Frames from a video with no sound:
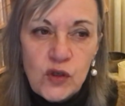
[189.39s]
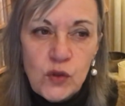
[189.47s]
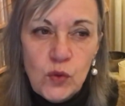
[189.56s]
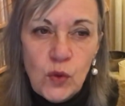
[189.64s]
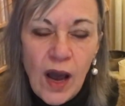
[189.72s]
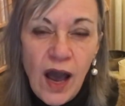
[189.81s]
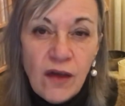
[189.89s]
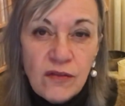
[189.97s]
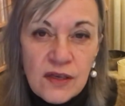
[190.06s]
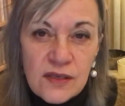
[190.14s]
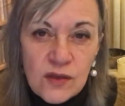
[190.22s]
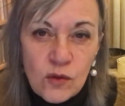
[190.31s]
to
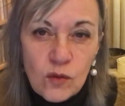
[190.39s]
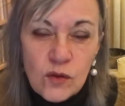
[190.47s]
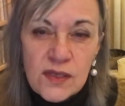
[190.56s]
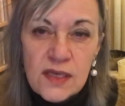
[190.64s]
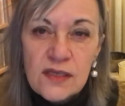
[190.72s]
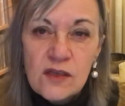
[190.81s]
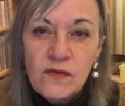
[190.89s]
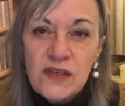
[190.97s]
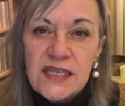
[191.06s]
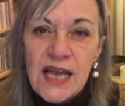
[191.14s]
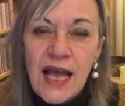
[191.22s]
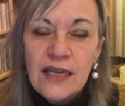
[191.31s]
other sources of
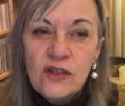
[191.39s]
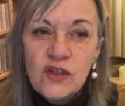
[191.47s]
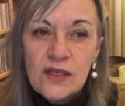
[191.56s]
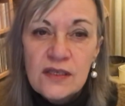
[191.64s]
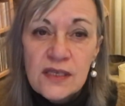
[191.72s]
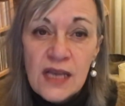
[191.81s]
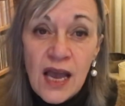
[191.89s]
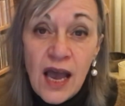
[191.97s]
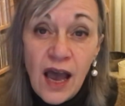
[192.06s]
intelligence,